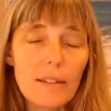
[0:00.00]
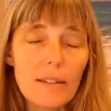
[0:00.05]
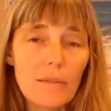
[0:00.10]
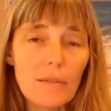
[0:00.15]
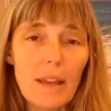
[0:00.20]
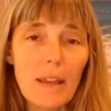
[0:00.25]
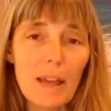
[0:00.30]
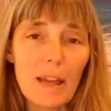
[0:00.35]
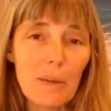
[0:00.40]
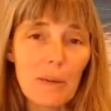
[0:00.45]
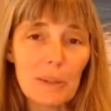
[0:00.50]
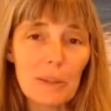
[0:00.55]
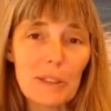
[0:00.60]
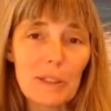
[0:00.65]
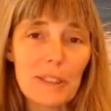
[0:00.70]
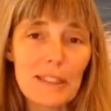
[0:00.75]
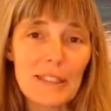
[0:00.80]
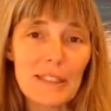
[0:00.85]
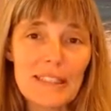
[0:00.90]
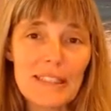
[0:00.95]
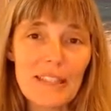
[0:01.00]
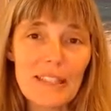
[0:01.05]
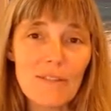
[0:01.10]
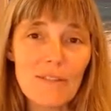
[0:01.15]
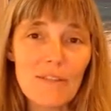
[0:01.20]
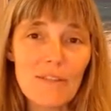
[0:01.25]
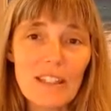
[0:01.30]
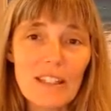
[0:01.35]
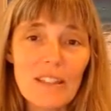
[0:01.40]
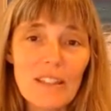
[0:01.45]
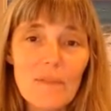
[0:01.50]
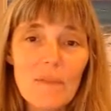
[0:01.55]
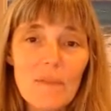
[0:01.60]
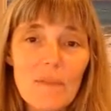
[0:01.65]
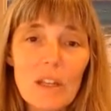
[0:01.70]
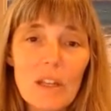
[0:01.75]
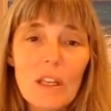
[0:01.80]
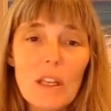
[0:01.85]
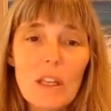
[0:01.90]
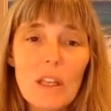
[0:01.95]
and mammals and safety.
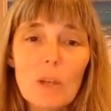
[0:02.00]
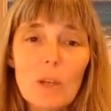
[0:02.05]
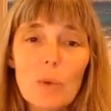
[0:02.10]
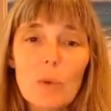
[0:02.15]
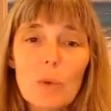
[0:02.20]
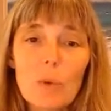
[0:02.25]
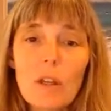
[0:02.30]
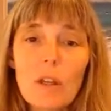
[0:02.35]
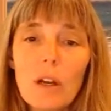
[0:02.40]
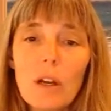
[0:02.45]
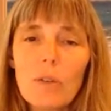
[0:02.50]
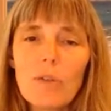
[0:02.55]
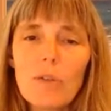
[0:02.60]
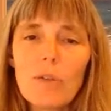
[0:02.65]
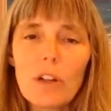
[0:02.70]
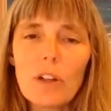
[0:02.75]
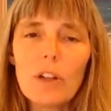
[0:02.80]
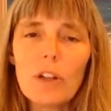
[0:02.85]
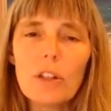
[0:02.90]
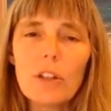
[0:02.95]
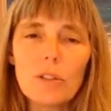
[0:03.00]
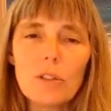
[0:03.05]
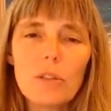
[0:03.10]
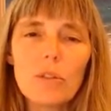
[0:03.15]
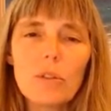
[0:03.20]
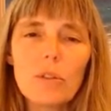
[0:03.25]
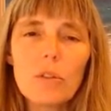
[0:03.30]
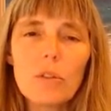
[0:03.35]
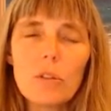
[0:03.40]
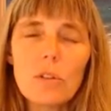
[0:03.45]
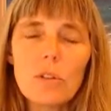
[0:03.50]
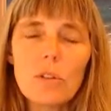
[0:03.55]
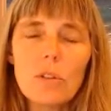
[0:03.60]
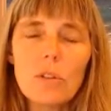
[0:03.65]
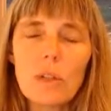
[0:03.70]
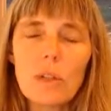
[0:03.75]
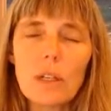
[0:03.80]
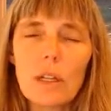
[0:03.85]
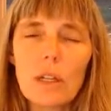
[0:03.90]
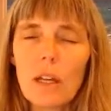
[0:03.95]
We are very used to
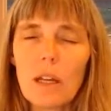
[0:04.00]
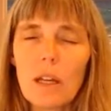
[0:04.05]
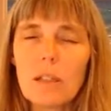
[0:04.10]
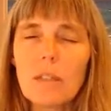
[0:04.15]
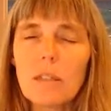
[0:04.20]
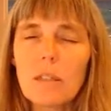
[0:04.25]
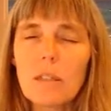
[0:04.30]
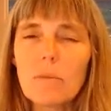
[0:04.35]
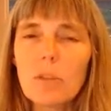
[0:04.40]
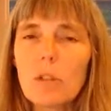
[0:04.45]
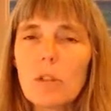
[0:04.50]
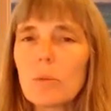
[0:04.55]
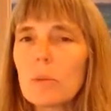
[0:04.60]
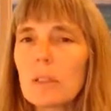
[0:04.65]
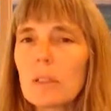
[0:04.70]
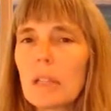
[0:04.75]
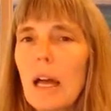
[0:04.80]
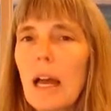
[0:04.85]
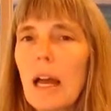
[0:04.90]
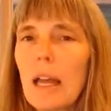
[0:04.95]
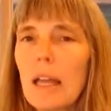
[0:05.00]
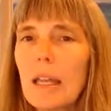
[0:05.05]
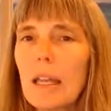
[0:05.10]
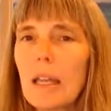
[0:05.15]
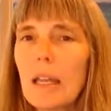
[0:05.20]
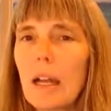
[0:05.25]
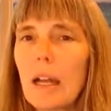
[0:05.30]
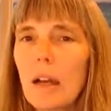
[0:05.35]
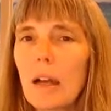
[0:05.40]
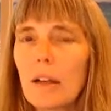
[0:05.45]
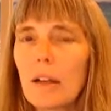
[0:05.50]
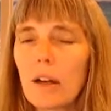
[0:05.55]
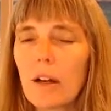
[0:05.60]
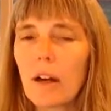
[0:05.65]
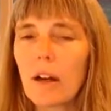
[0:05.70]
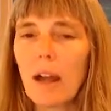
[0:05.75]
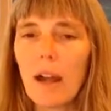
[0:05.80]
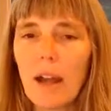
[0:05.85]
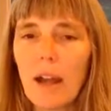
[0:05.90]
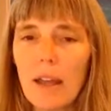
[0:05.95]
and accustomed to relying on our
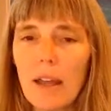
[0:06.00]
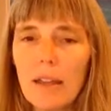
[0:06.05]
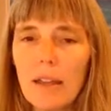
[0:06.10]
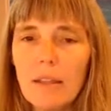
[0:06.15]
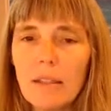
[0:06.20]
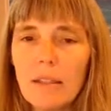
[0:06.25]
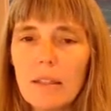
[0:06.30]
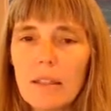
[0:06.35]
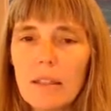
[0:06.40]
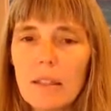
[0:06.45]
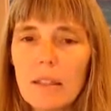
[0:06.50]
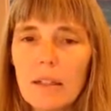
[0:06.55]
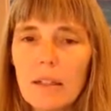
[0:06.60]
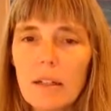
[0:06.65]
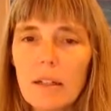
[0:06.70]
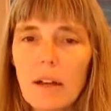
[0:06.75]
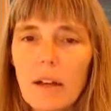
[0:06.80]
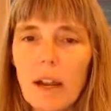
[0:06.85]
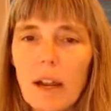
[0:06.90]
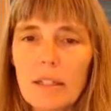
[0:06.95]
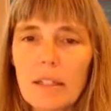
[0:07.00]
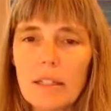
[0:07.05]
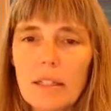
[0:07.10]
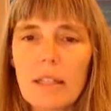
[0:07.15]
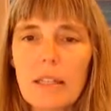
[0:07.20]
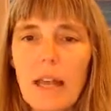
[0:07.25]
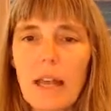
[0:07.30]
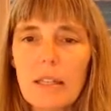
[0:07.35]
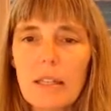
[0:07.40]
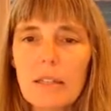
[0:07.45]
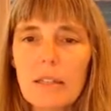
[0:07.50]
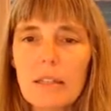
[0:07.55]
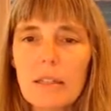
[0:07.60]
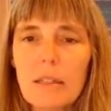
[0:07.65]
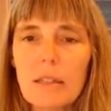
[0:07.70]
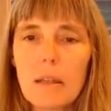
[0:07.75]
eyes and our eyesight.